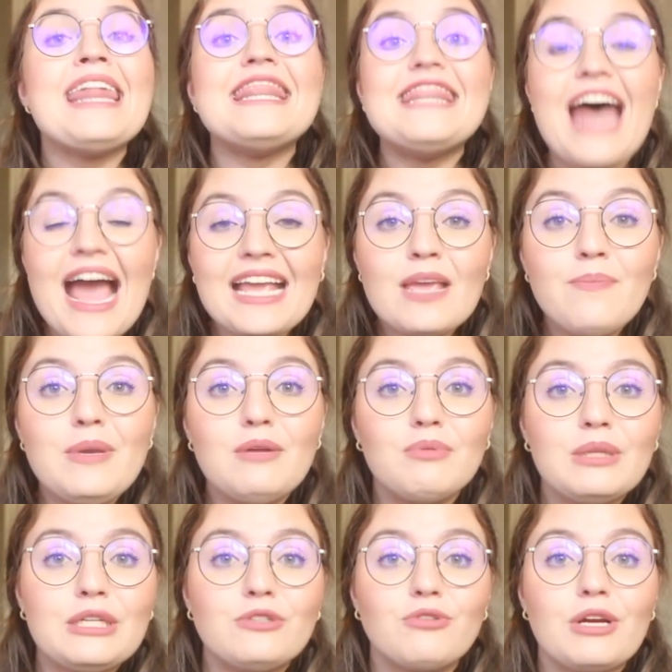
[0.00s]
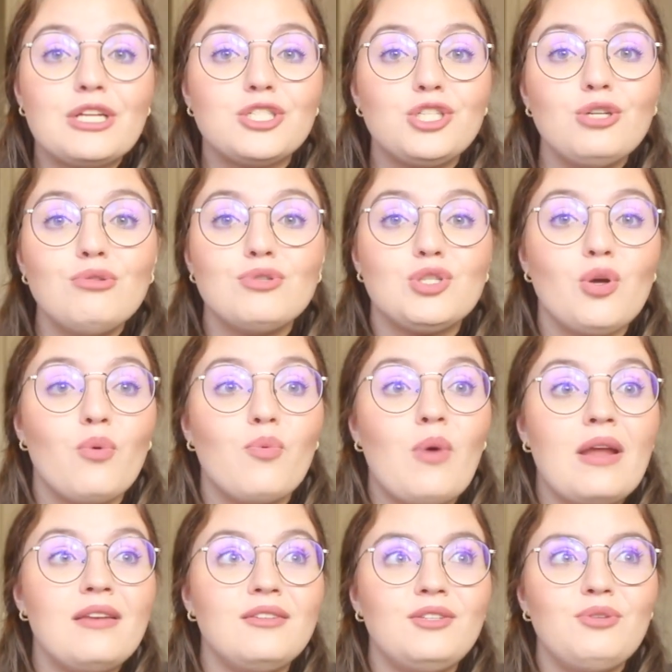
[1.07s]
That can be really great too. So
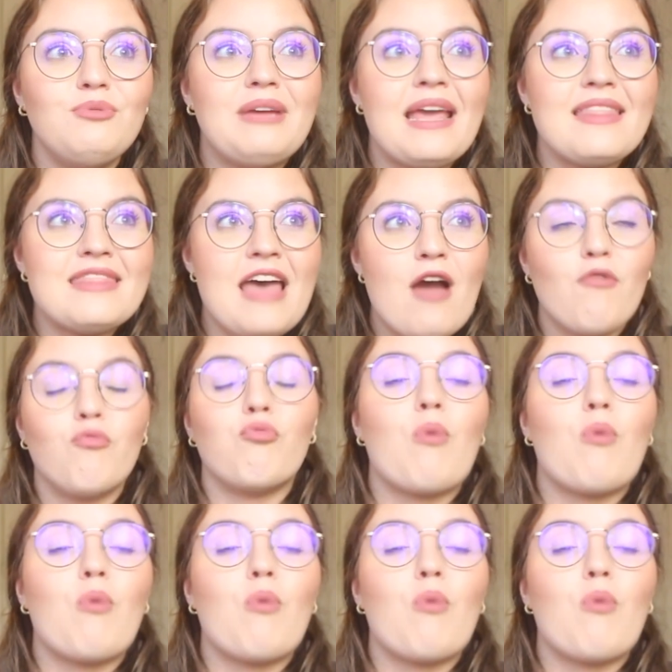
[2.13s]
when you get that